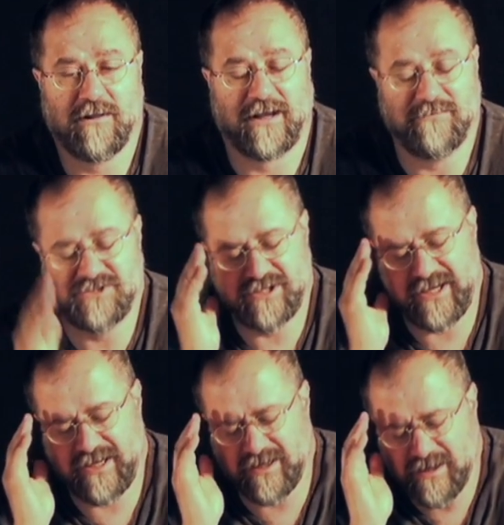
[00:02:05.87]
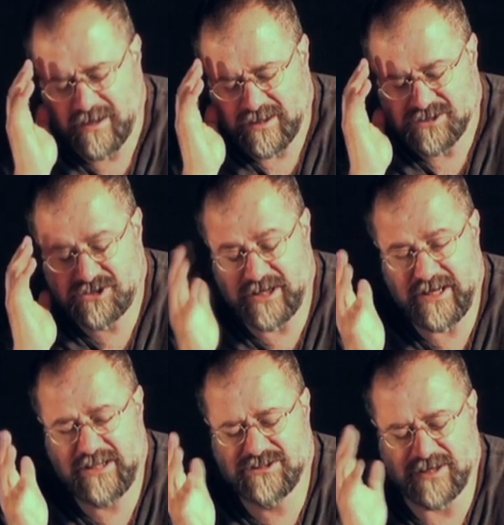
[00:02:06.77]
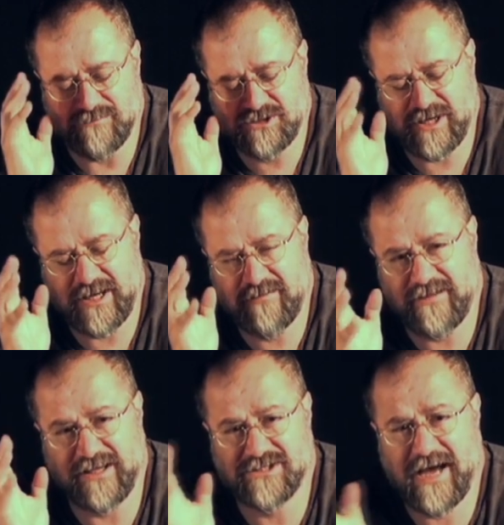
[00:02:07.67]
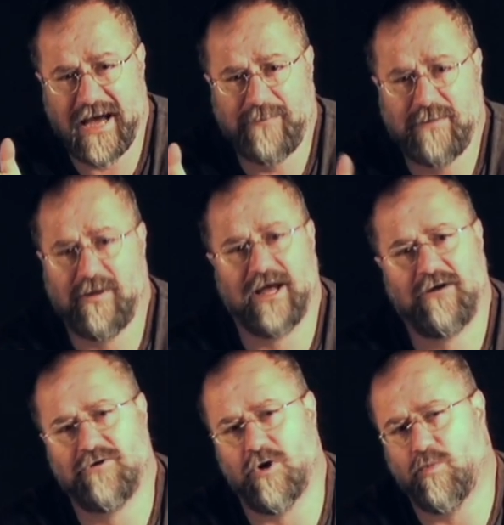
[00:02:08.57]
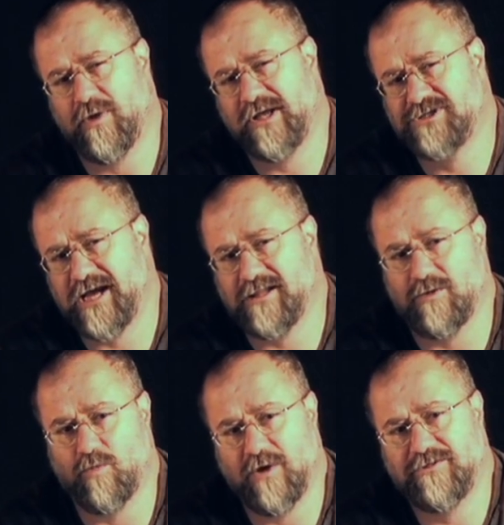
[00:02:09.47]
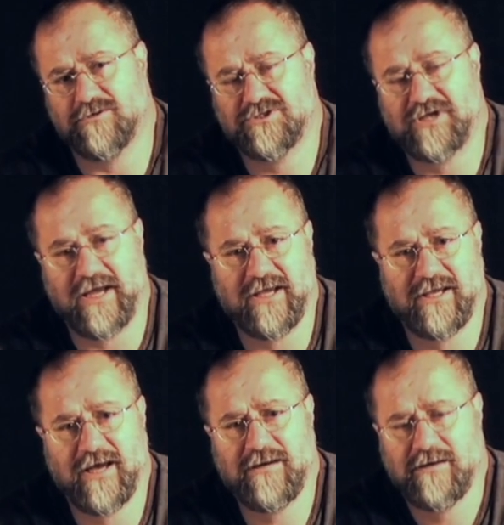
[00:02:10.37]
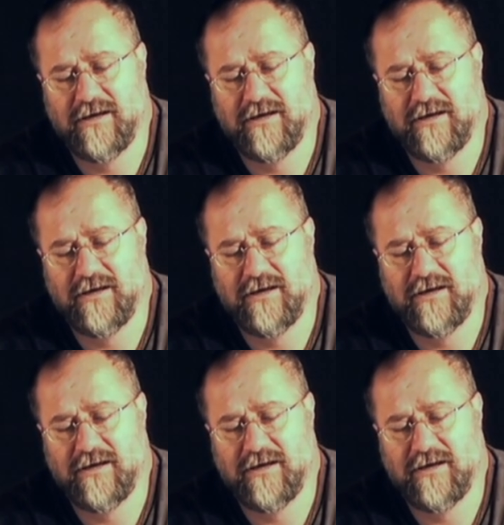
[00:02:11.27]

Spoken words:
like I'm seeing scenes, I'm seeing things happen, but I don't know exactly what they're saying yet.